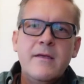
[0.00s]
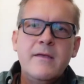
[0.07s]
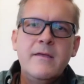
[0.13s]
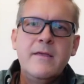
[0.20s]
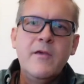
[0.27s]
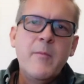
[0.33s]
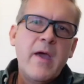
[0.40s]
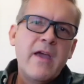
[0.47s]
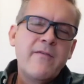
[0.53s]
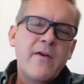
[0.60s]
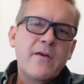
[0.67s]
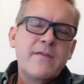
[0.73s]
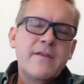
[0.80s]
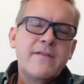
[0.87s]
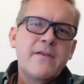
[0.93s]
You may have
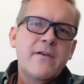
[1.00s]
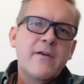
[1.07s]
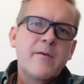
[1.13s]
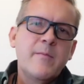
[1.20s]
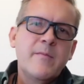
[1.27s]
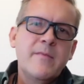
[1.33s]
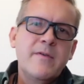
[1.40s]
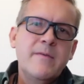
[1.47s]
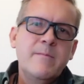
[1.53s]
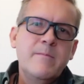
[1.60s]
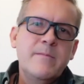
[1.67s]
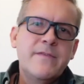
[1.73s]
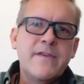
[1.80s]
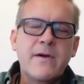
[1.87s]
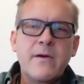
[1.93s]
heard the term
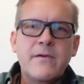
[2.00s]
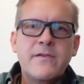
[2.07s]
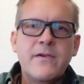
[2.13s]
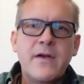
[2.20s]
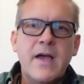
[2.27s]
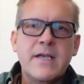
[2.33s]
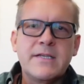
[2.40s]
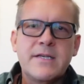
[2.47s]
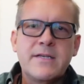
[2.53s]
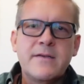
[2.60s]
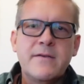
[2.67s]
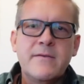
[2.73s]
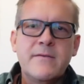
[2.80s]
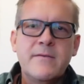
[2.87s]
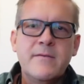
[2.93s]
zero trust.
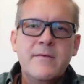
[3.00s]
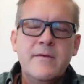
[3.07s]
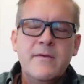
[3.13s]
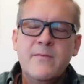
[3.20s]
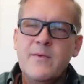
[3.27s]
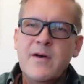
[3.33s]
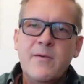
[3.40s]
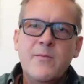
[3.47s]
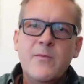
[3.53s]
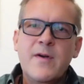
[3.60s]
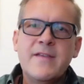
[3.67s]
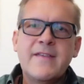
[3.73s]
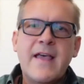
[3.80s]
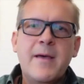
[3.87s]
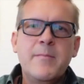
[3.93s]
Well, what
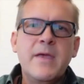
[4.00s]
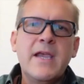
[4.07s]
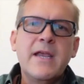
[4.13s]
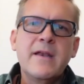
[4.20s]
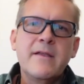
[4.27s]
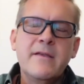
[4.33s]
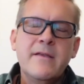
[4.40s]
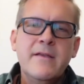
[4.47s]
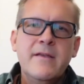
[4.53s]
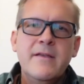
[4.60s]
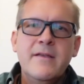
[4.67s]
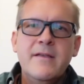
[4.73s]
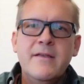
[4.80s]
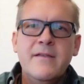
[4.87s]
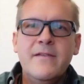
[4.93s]
does that mean?
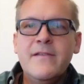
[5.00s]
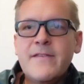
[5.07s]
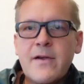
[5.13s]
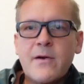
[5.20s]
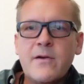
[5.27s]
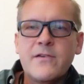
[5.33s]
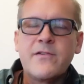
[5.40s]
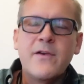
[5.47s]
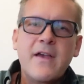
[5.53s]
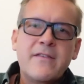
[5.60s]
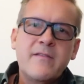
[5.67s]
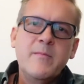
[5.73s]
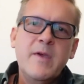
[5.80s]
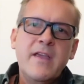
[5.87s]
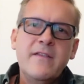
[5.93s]
Zero
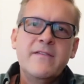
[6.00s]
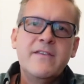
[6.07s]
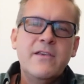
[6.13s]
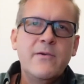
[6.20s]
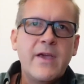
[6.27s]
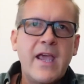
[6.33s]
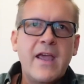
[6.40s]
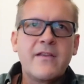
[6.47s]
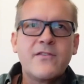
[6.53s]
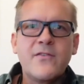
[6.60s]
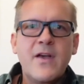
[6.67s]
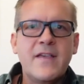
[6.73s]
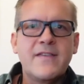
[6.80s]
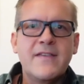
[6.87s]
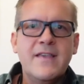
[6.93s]
trust means you can't
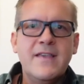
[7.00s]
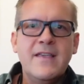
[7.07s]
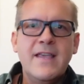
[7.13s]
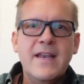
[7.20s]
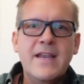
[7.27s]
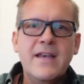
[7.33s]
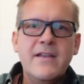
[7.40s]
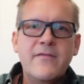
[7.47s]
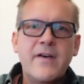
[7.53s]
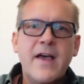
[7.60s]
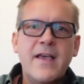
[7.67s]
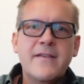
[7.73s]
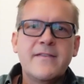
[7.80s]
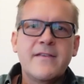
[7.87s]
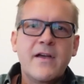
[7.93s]
trust any
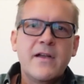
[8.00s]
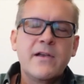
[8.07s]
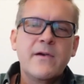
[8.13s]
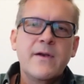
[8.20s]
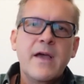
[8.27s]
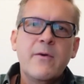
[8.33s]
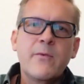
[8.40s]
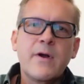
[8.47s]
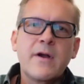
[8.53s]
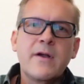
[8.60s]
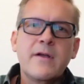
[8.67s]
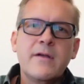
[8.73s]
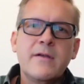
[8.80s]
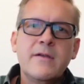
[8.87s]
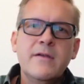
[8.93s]
device on your network.
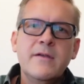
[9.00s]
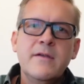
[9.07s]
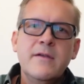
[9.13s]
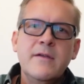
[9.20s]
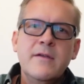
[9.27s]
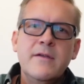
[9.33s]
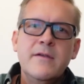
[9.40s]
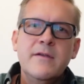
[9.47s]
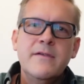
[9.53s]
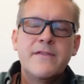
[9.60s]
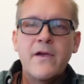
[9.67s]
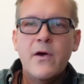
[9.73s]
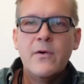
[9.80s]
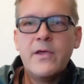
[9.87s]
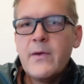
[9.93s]

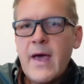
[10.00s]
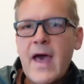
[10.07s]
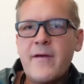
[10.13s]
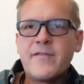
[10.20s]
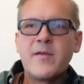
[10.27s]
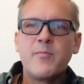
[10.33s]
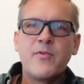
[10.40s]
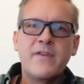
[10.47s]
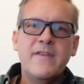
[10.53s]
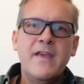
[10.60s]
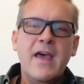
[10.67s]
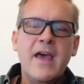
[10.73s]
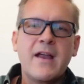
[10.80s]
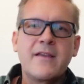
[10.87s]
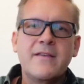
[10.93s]
So you have to
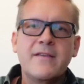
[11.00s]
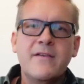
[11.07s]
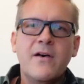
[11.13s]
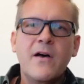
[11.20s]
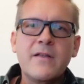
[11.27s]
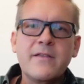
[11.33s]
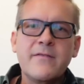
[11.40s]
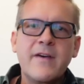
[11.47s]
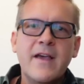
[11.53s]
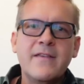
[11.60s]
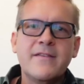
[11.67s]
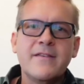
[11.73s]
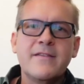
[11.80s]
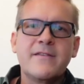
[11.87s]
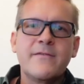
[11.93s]
protect all
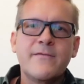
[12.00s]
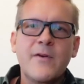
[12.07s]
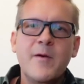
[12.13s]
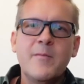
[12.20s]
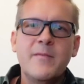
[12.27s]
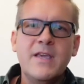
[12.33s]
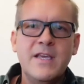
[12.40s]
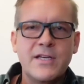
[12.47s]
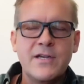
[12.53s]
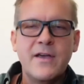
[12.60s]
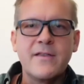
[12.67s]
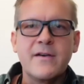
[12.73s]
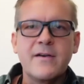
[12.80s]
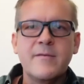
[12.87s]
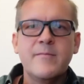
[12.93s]
devices from each
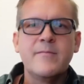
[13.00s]
other.